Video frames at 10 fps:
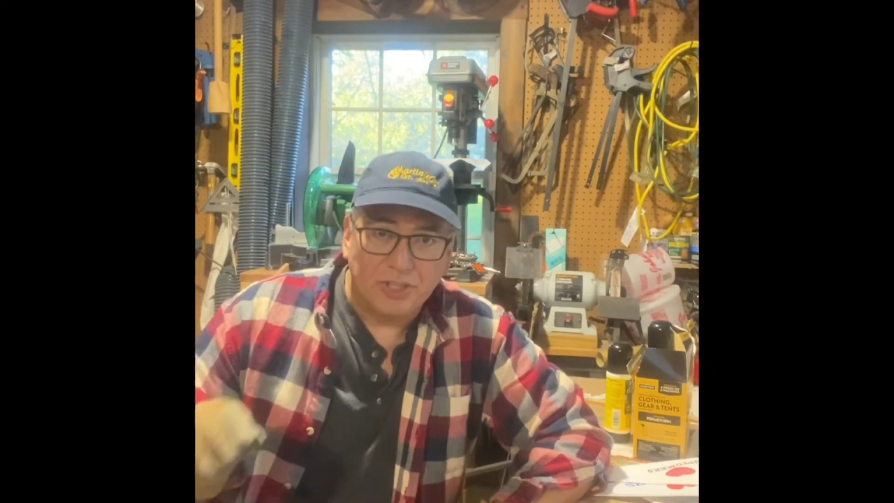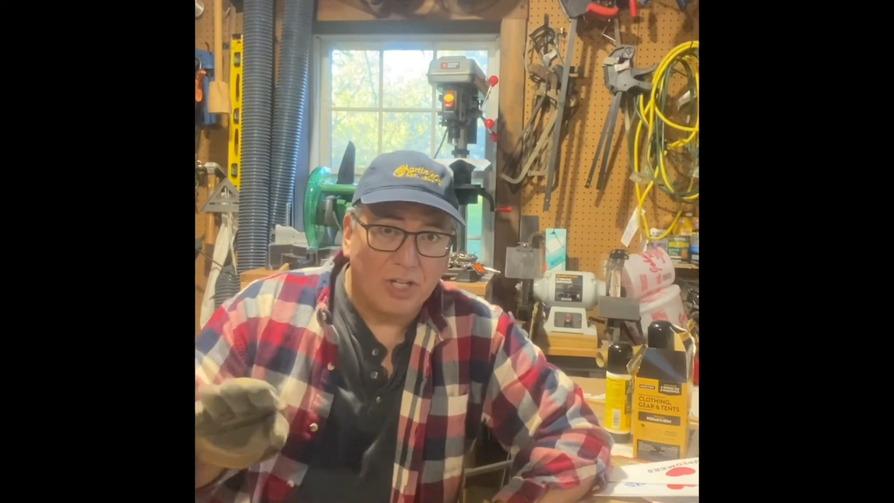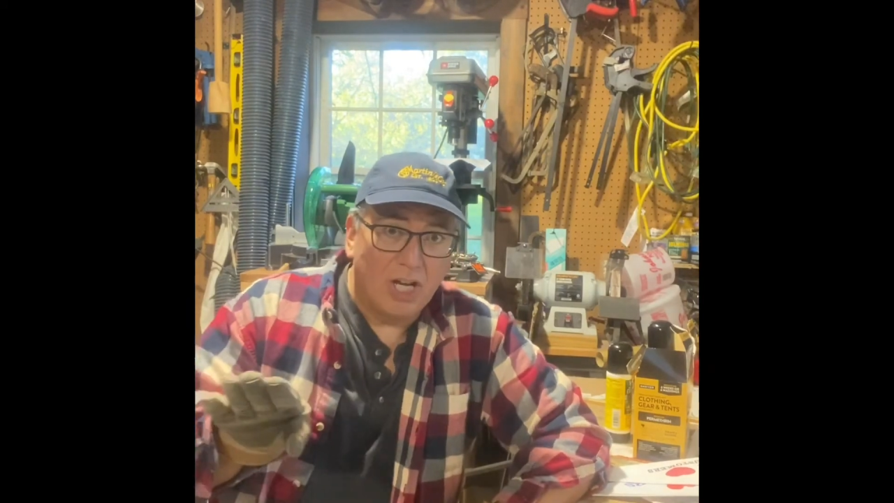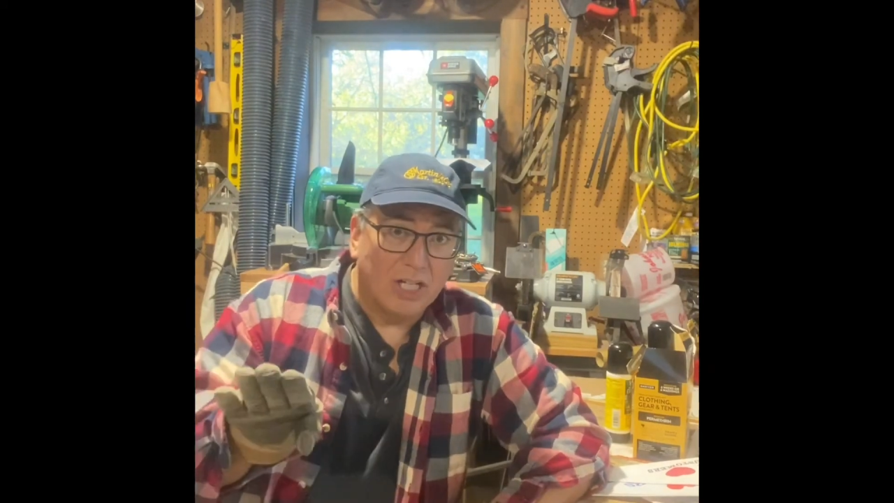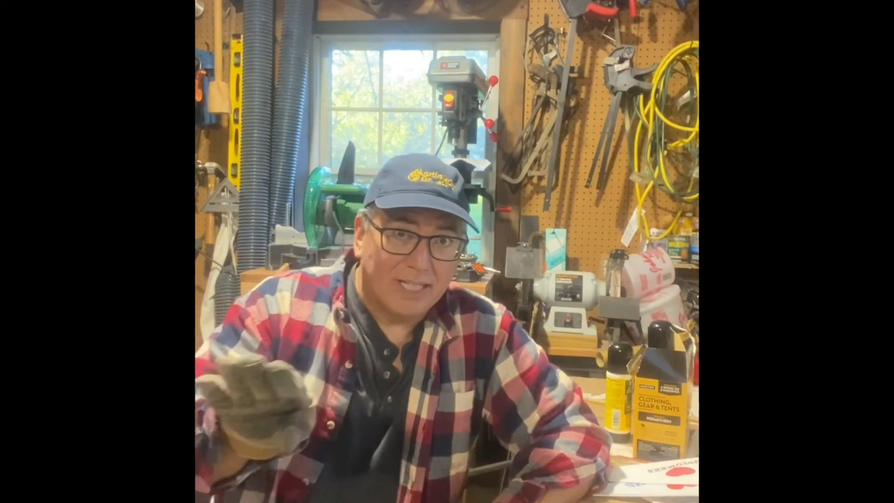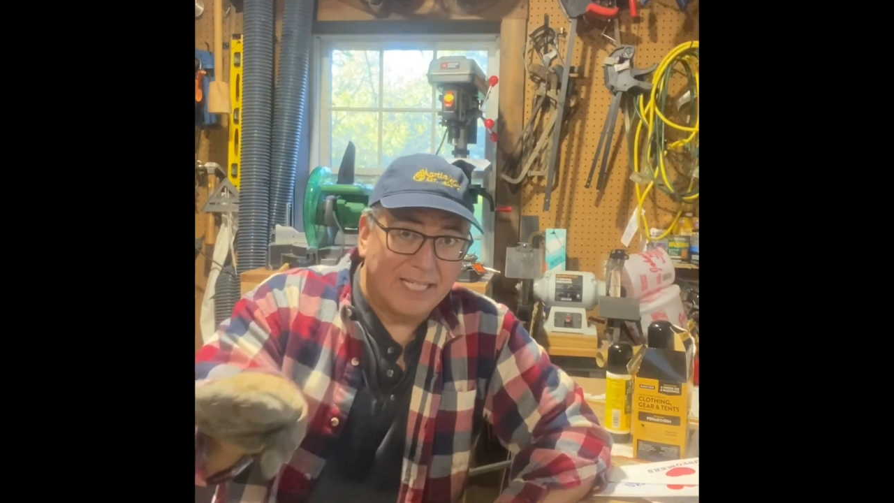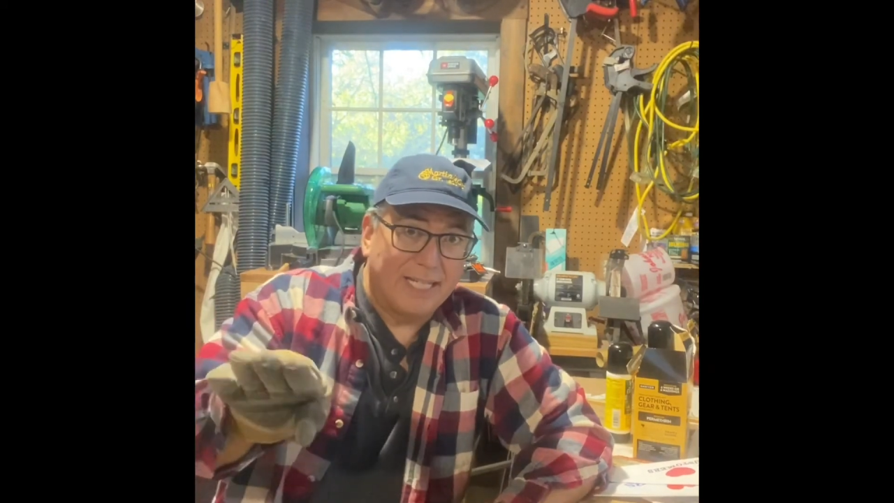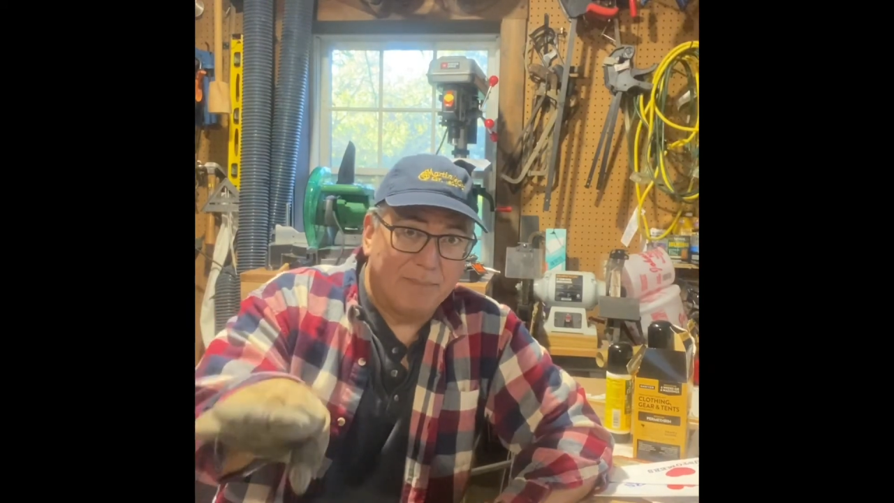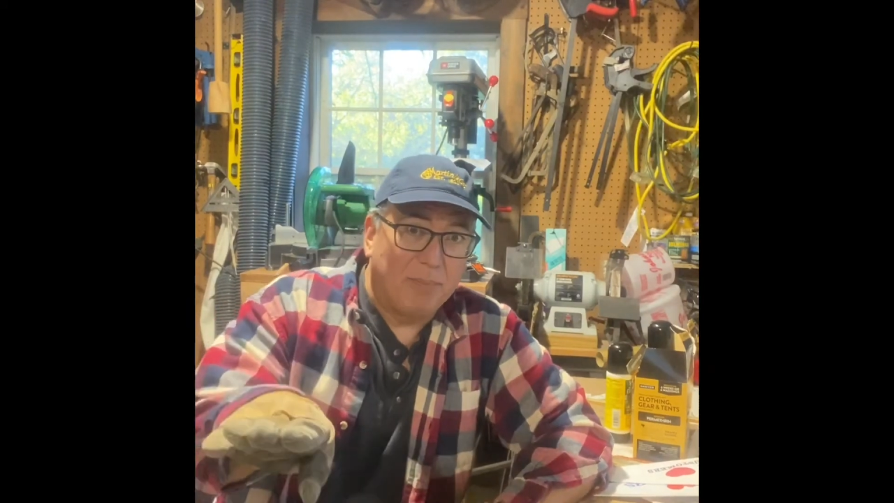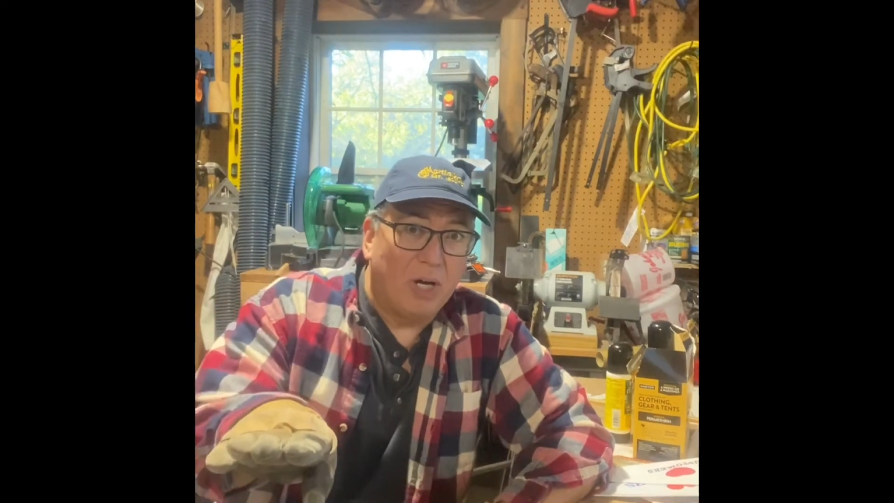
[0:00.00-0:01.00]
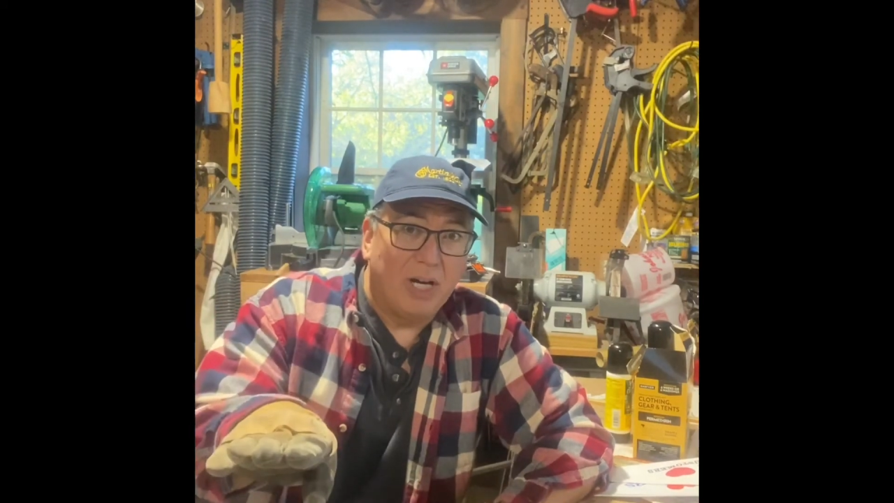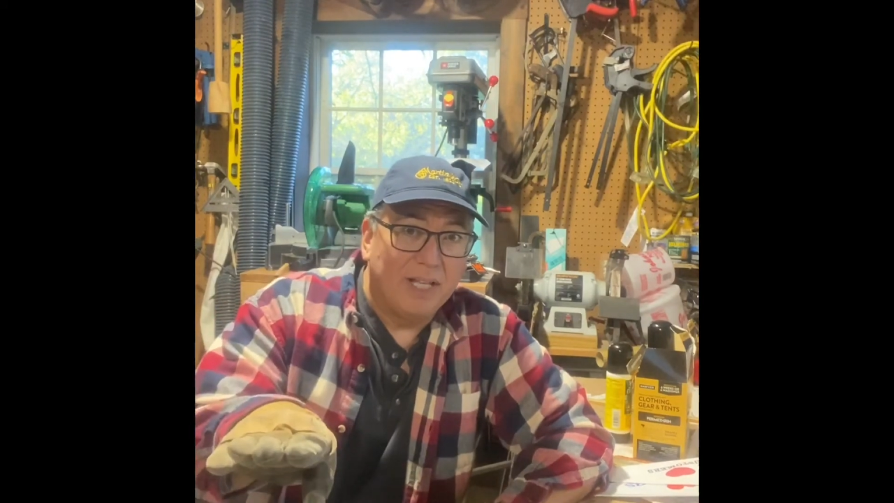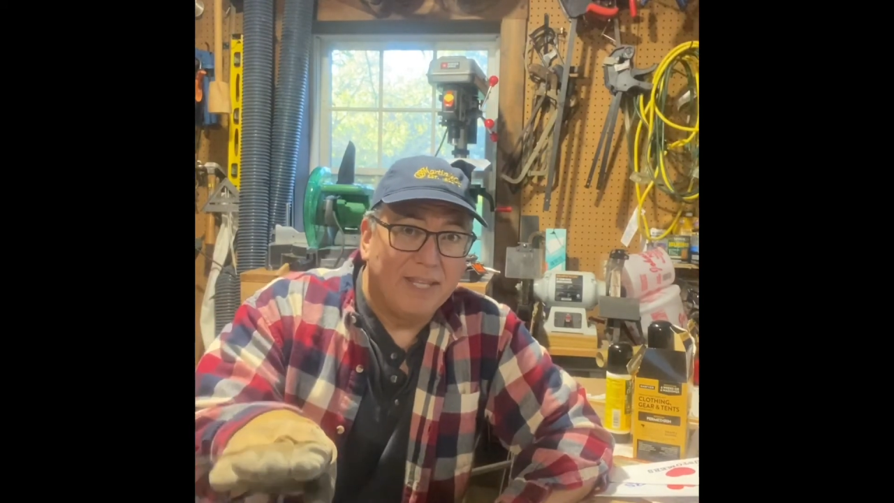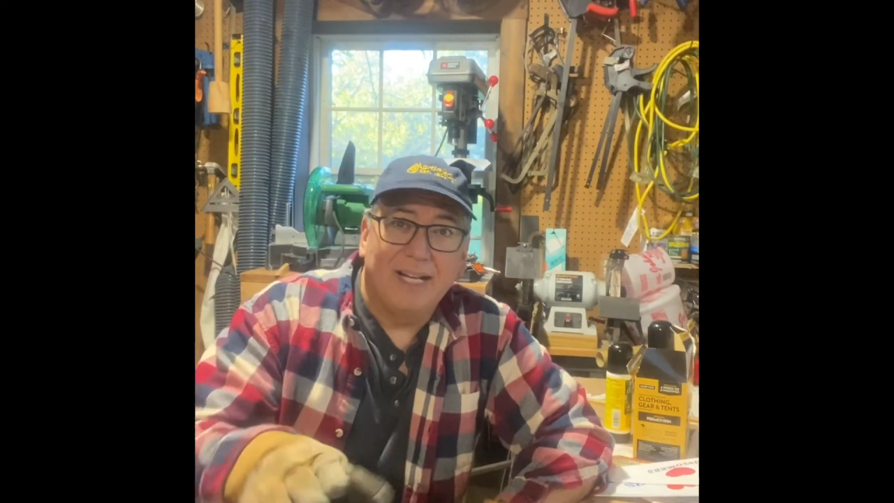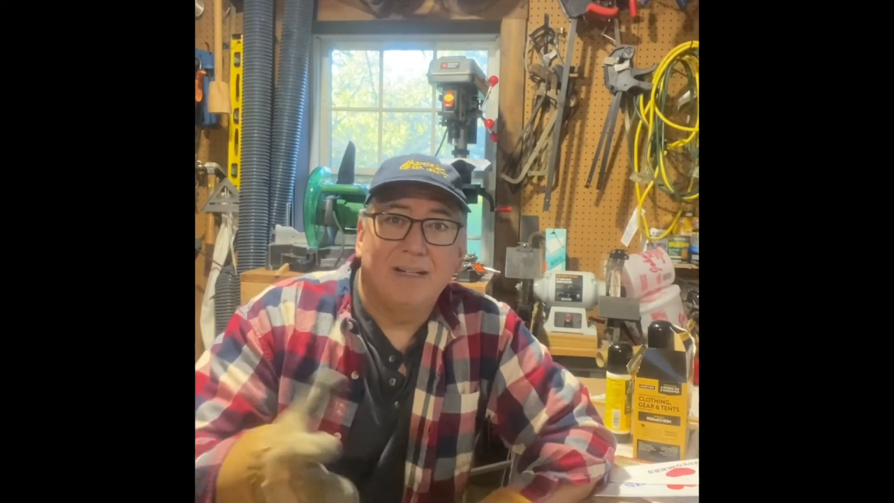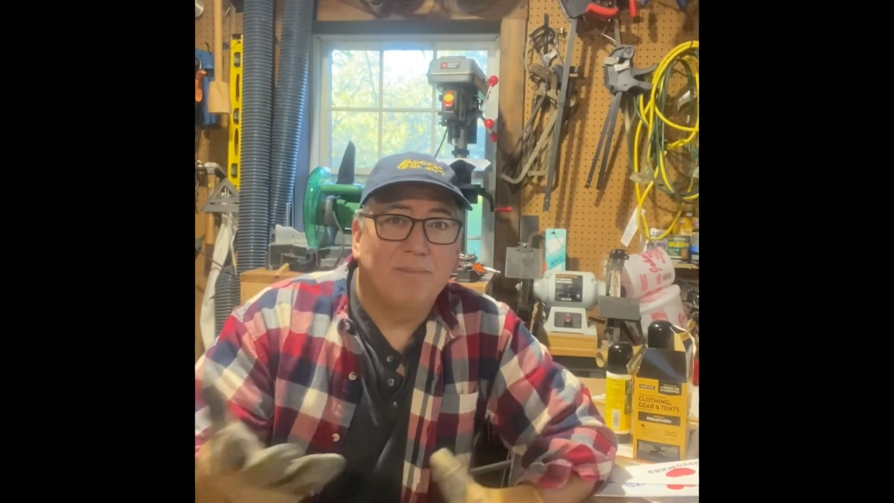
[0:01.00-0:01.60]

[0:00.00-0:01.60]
dog that could get a paw in there,